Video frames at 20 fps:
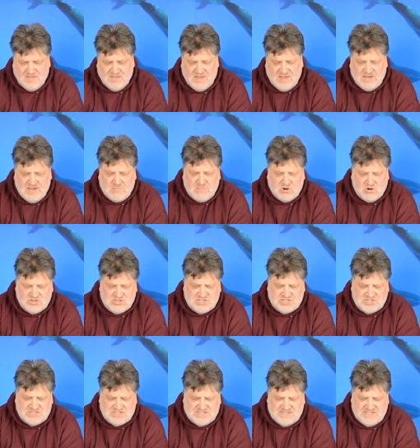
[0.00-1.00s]
In
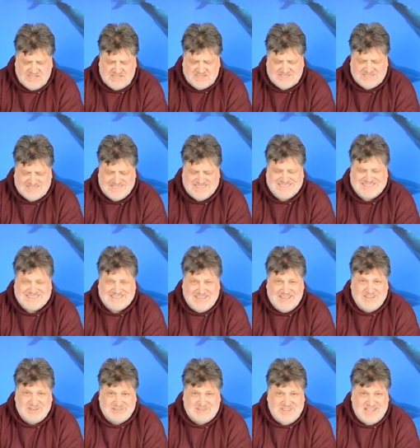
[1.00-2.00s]
emergency, since it's
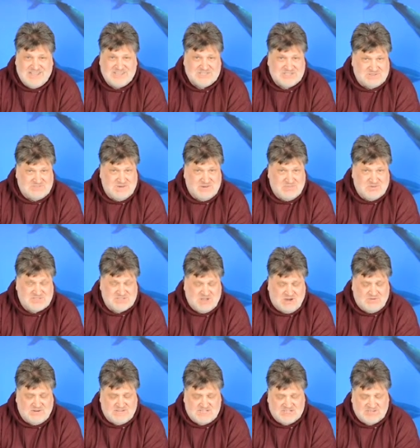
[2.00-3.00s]
under tension, remember it's
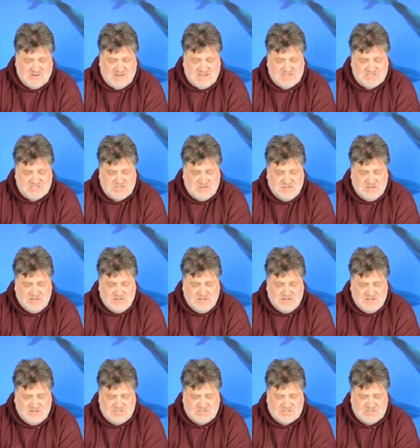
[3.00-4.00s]
already stretched,
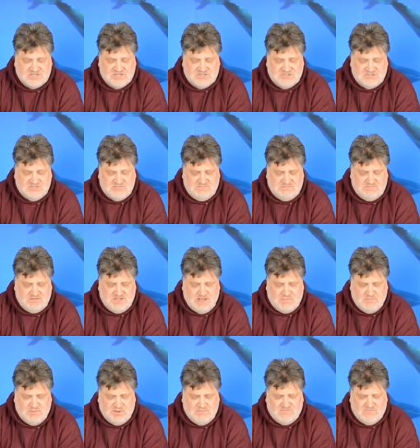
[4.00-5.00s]
you just
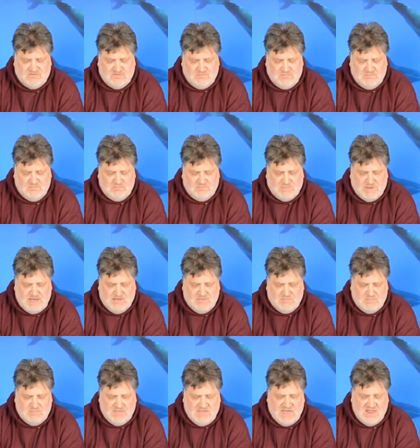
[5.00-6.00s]
dump it by
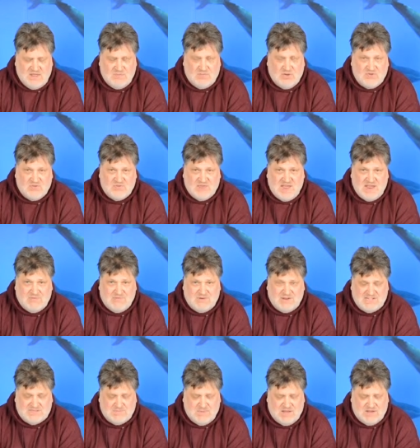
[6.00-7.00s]
hitting both side
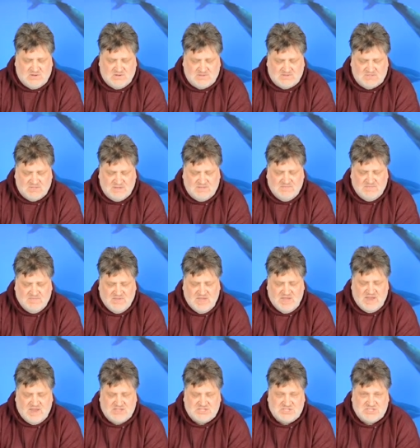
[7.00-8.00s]
release buckles,
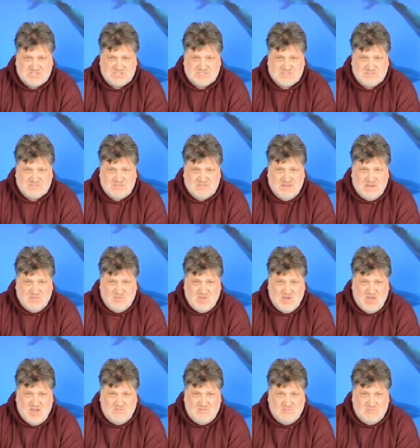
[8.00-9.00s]
and it just comes
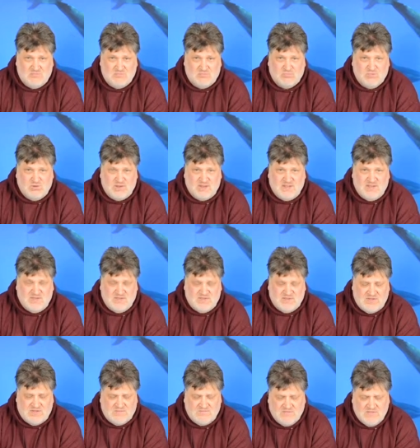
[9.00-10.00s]
off really
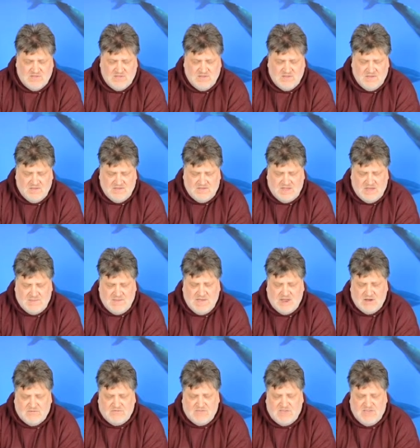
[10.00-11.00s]
easy. Doesn't
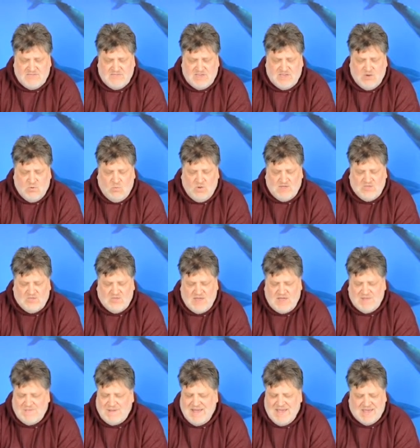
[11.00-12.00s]
matter if you hit one
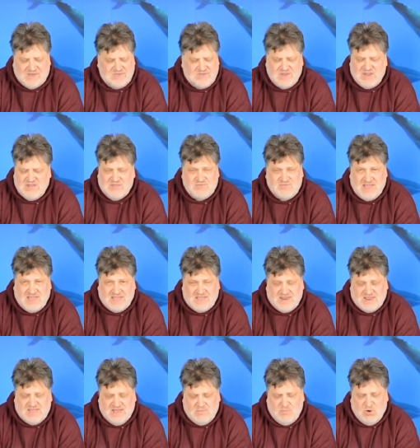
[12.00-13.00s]
side by accident, it's not
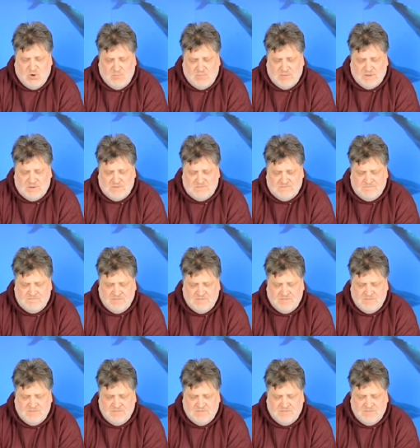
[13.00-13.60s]
going to come open.